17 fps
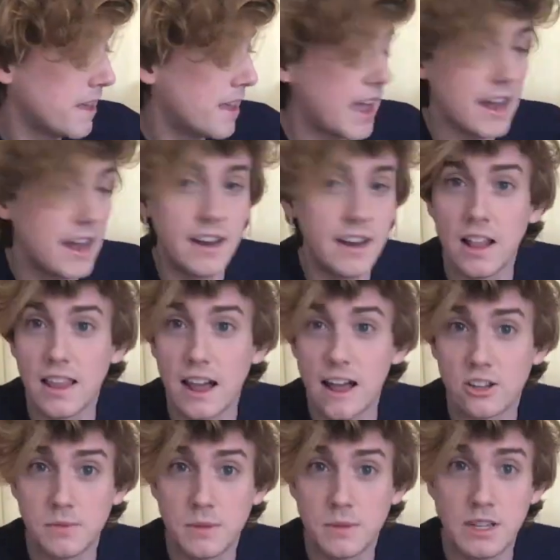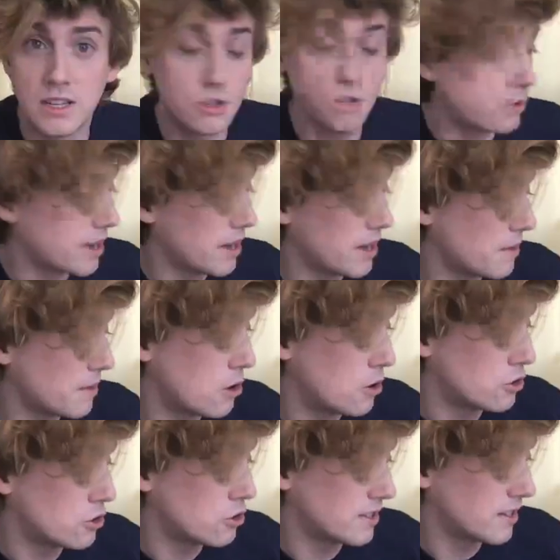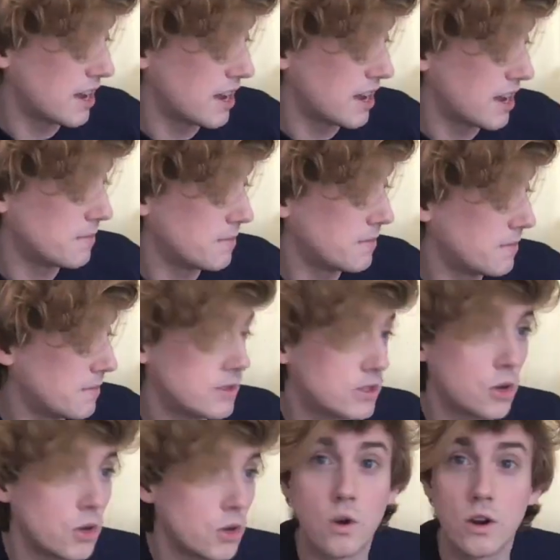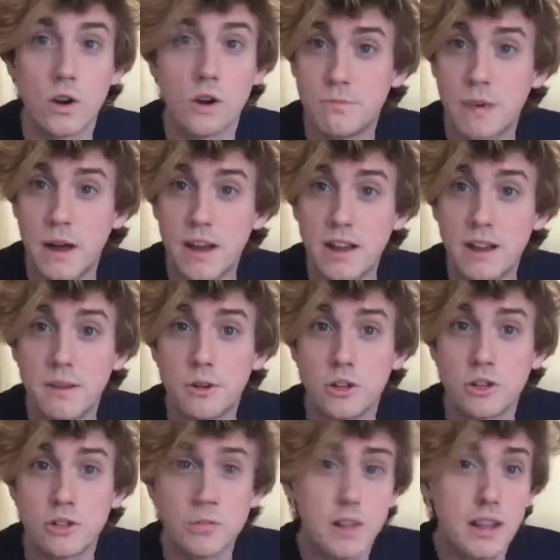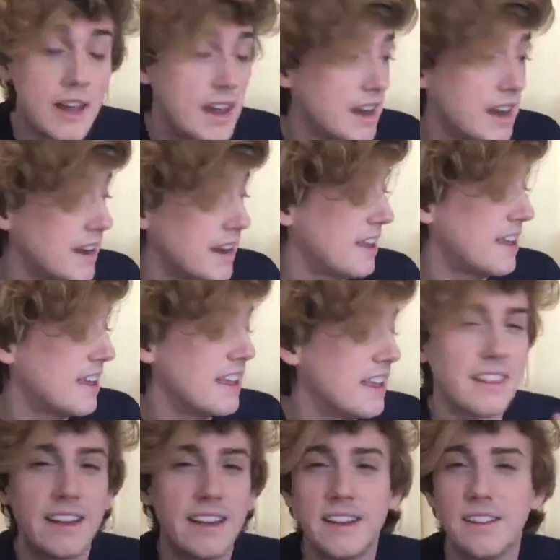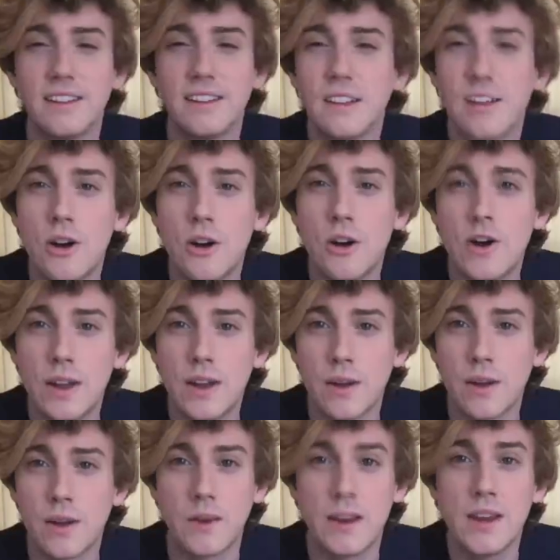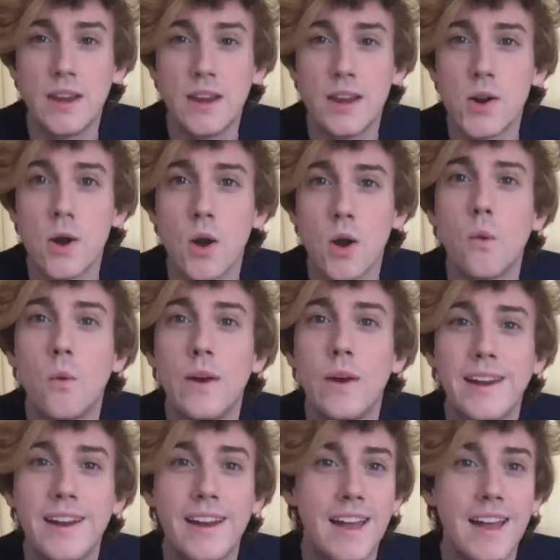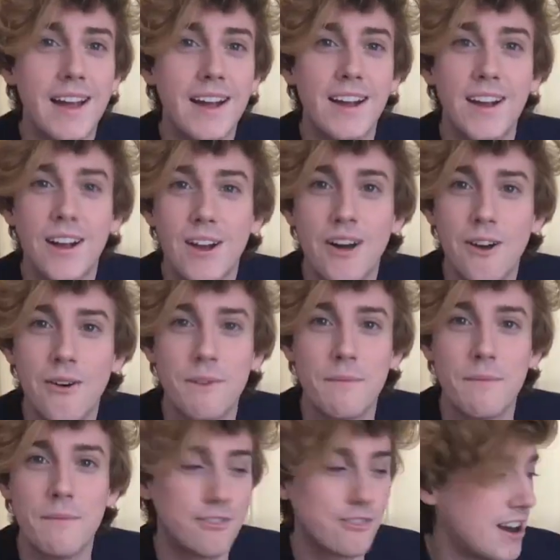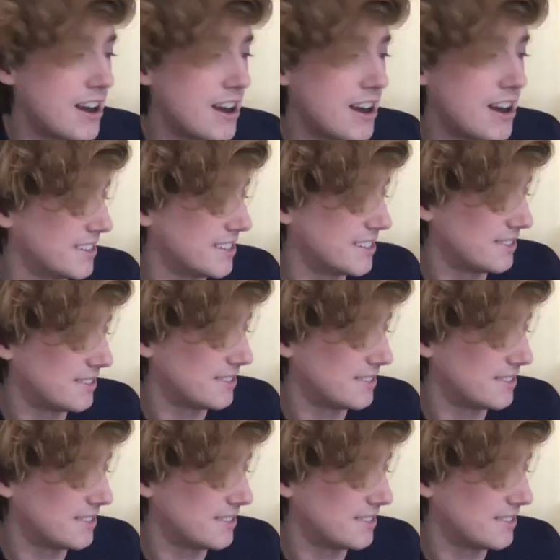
and it allows me to play the potions game. So orange button, push play, let it load, and here we go, my friends.